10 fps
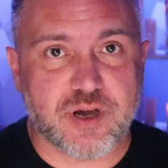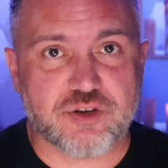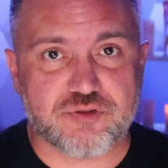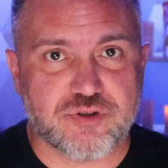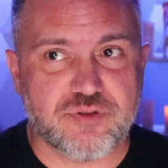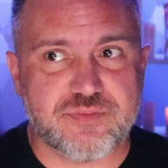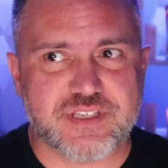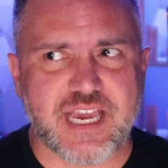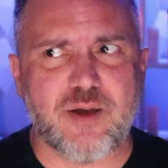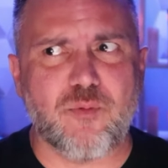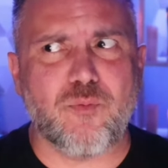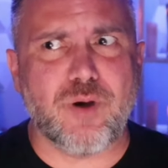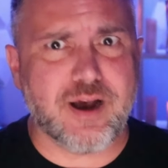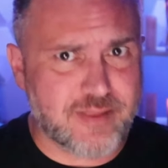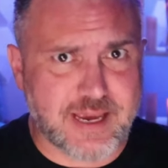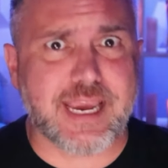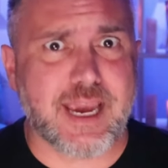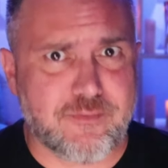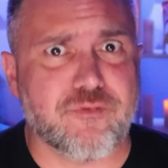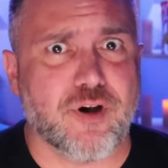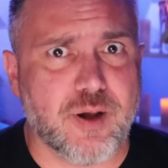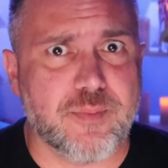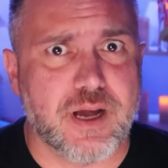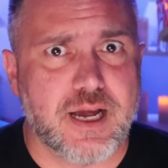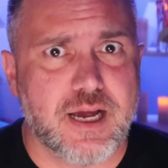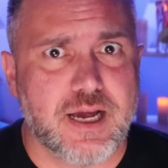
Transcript: mushrooms and where they came from.